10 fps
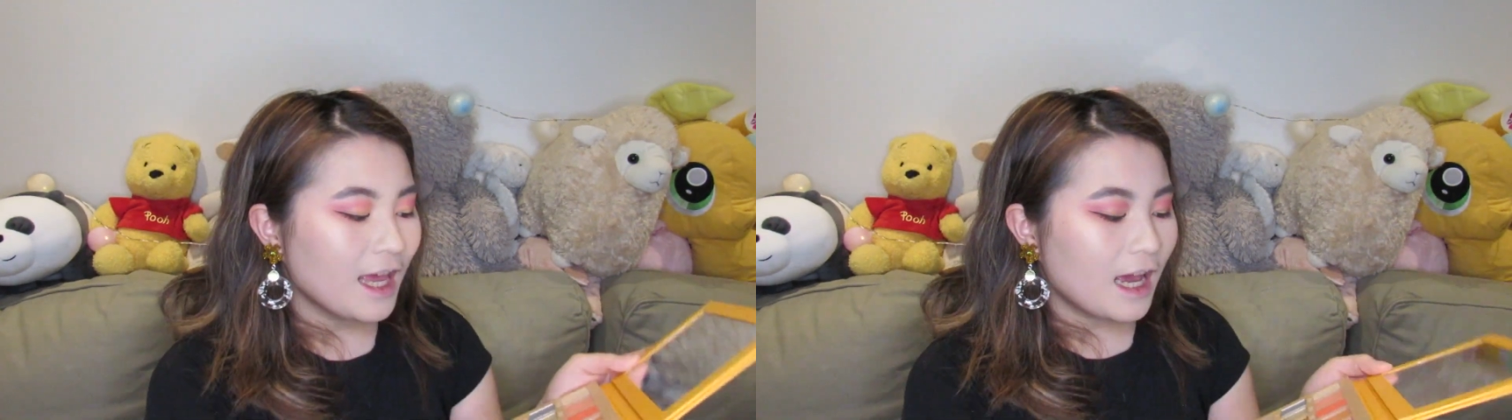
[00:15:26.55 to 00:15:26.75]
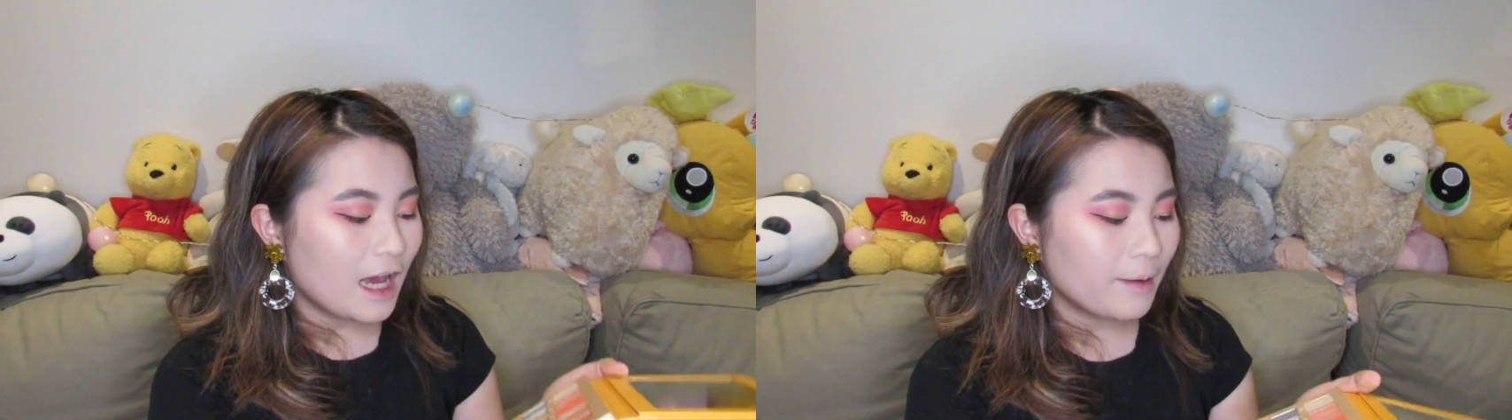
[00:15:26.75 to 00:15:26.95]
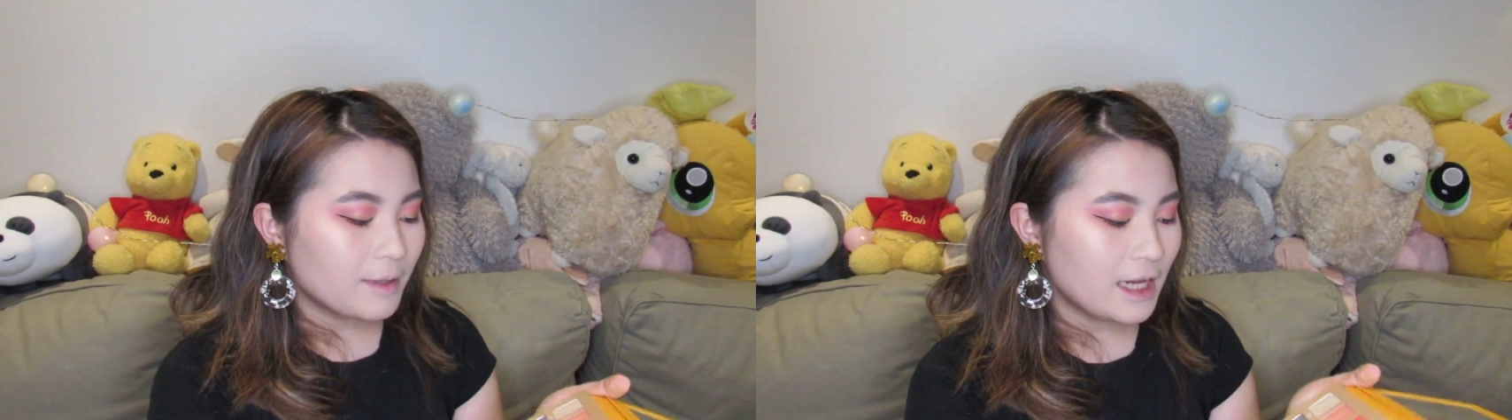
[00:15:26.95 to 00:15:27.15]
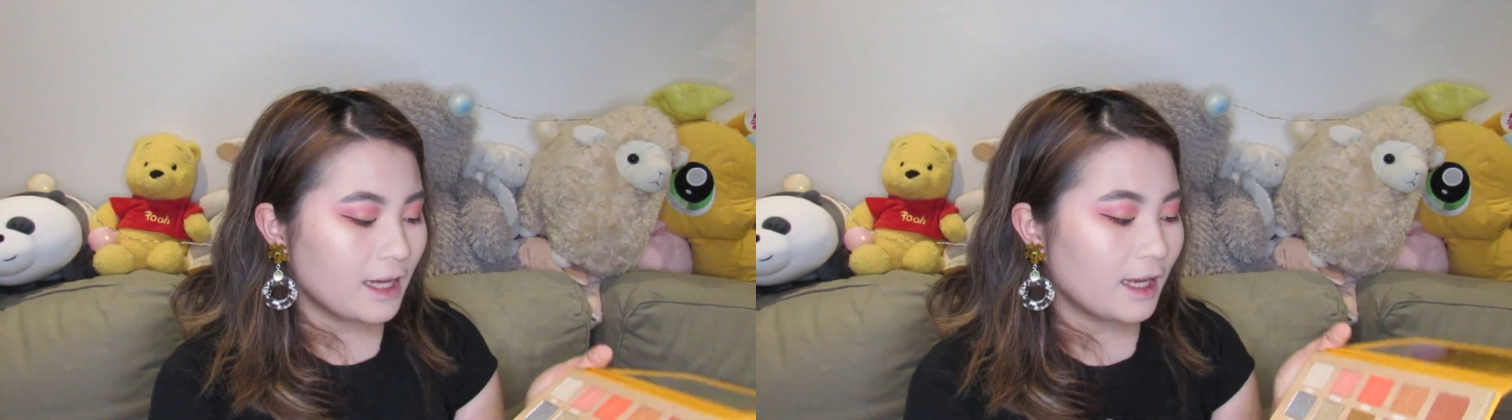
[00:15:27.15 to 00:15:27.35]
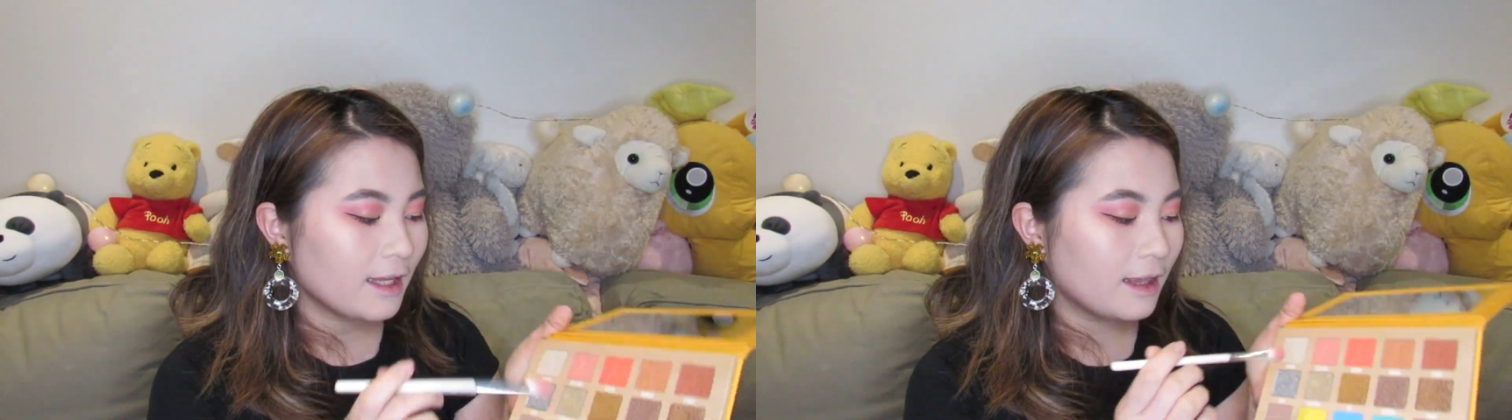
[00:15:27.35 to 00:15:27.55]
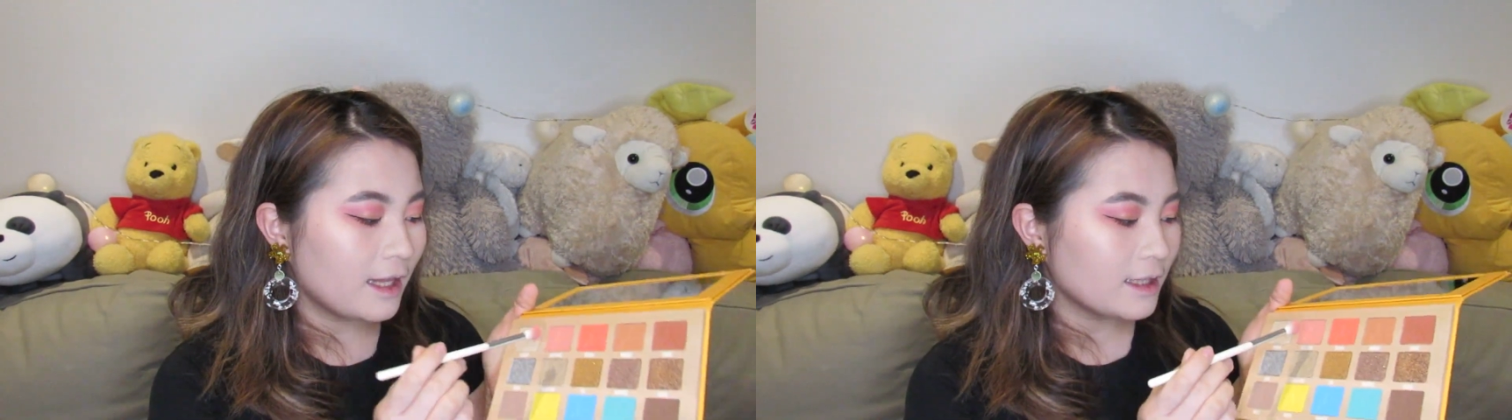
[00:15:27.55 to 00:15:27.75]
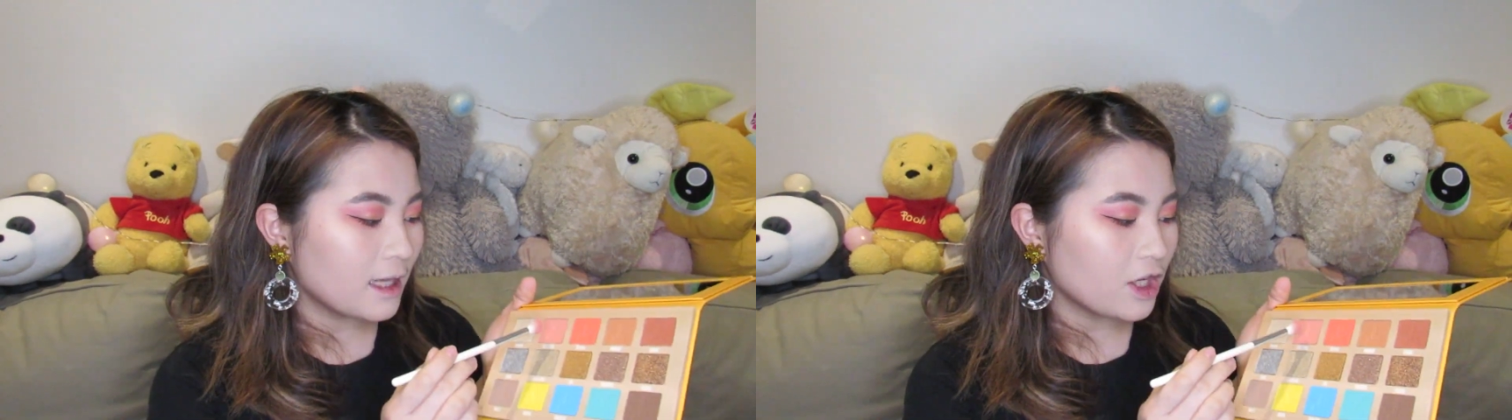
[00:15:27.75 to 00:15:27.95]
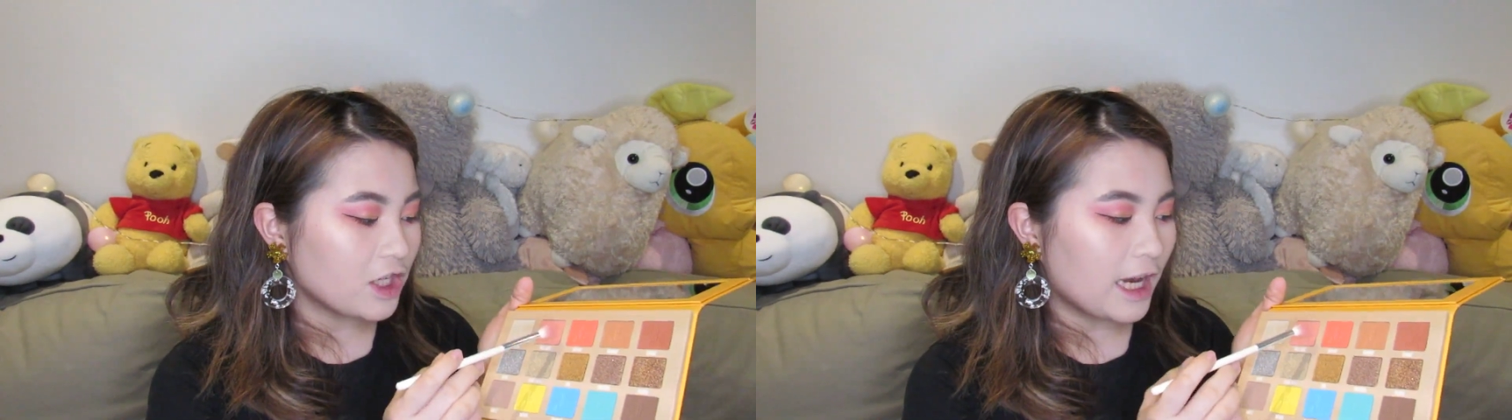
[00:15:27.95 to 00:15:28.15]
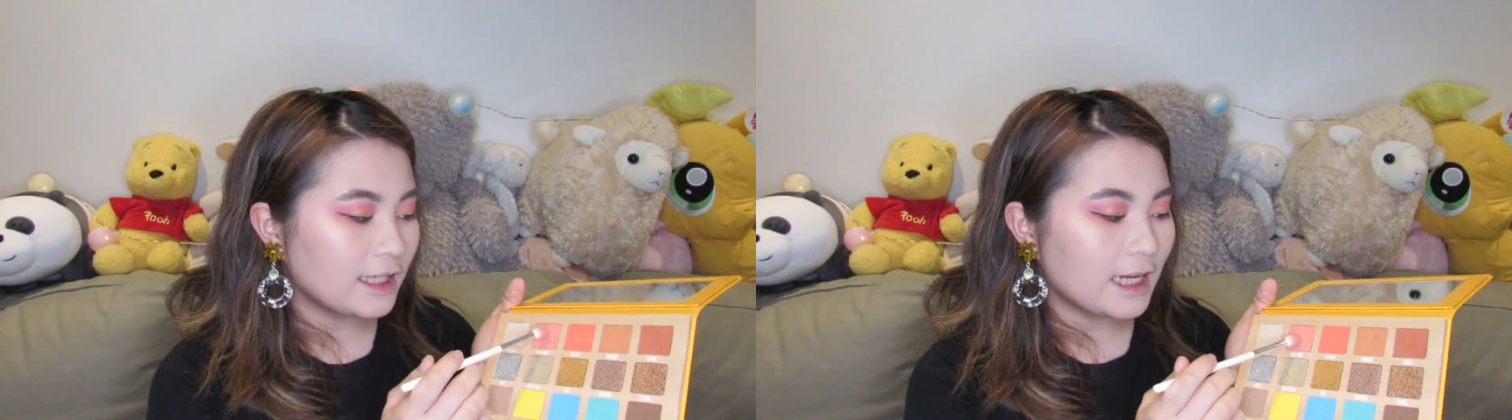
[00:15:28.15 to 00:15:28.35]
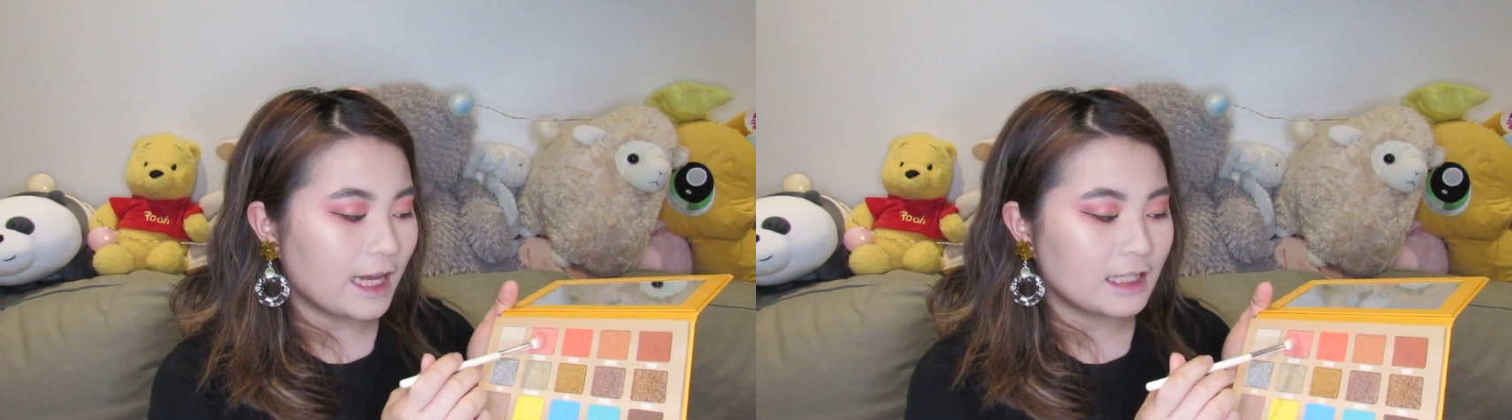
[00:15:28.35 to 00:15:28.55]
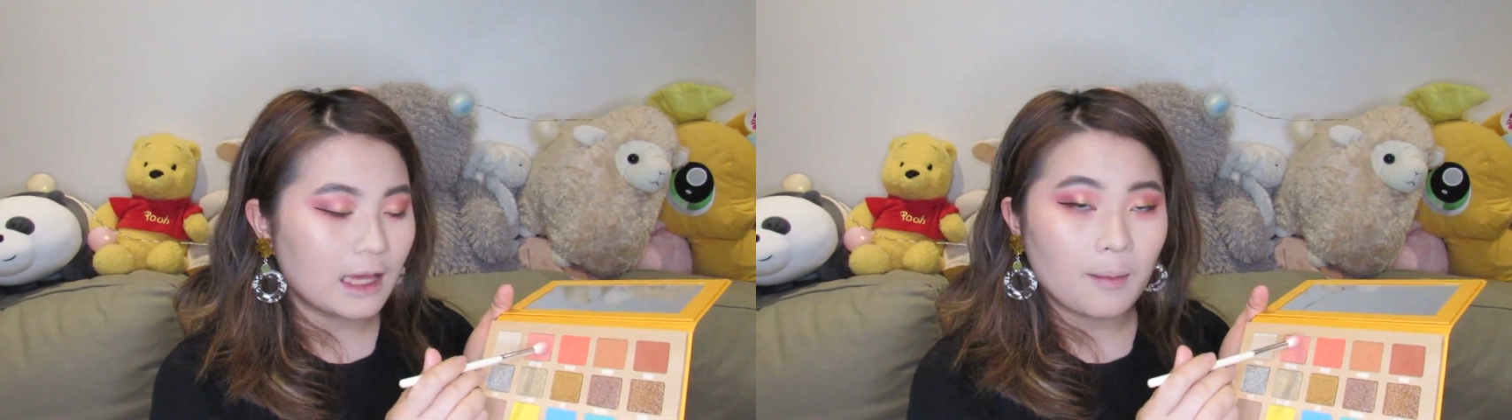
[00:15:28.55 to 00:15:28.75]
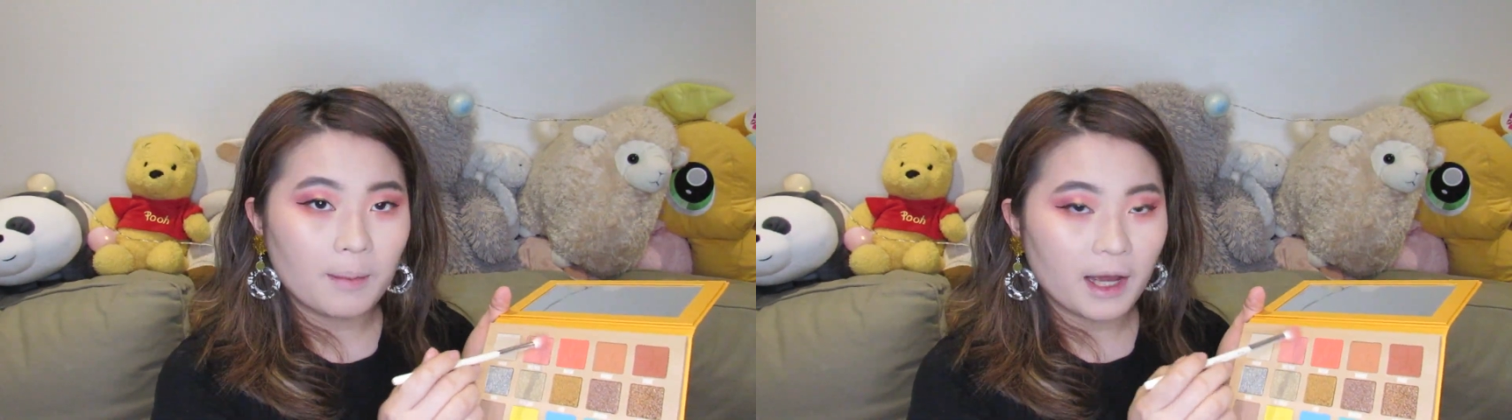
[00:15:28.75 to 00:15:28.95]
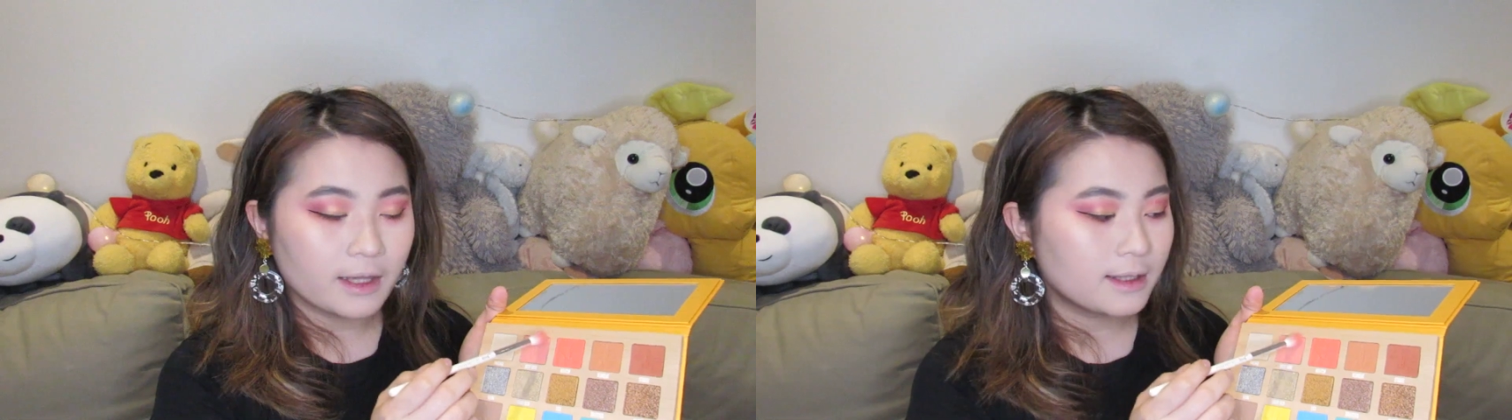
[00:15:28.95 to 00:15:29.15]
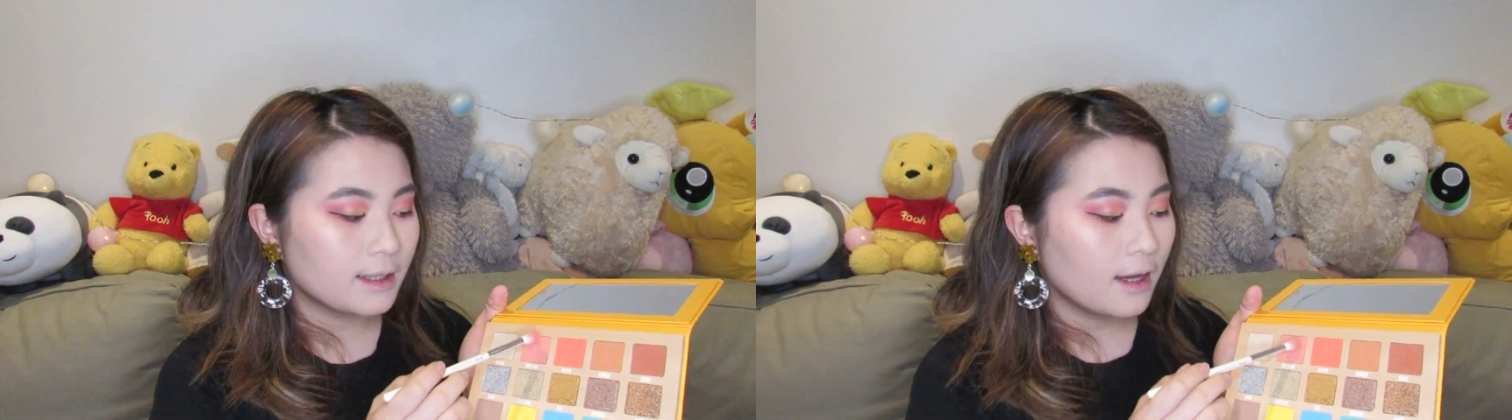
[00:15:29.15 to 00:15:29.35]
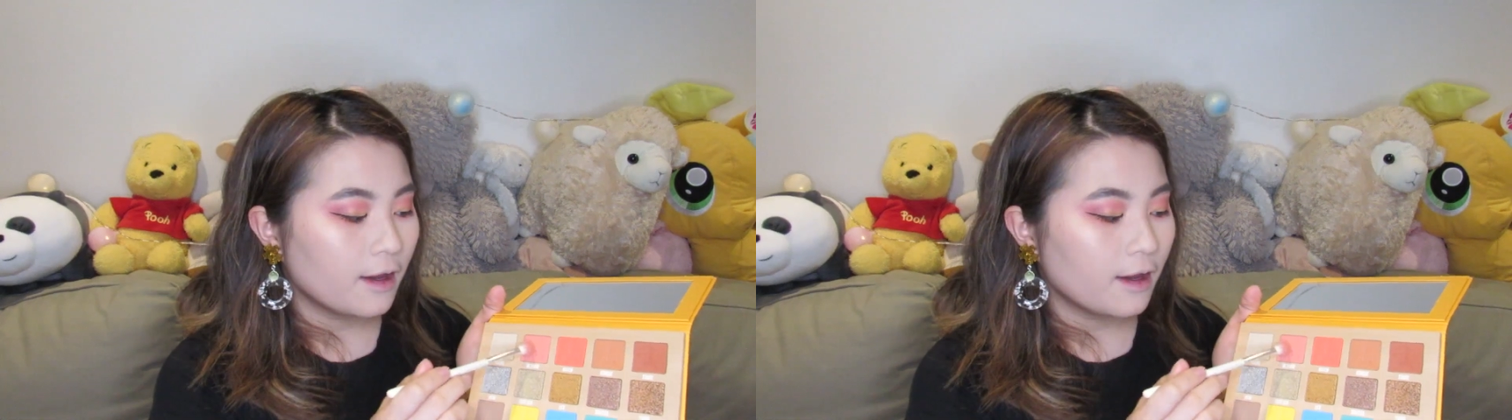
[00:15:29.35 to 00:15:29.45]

I'm taking this shade Taste Buds